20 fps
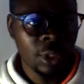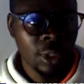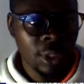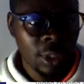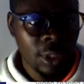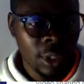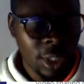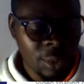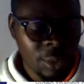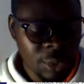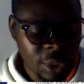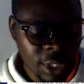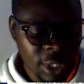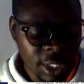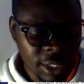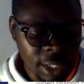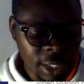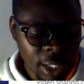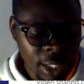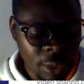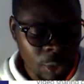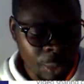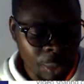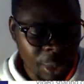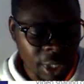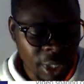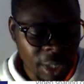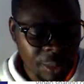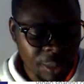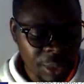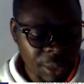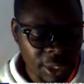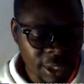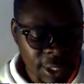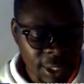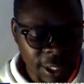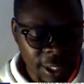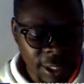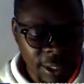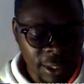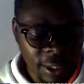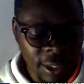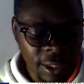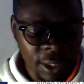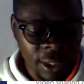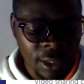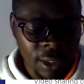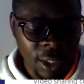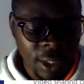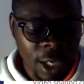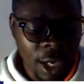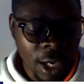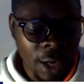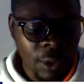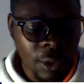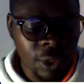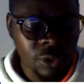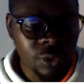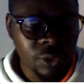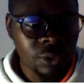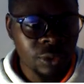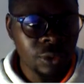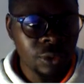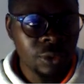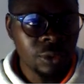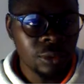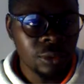Let me just open a page like Kahawa Tungu.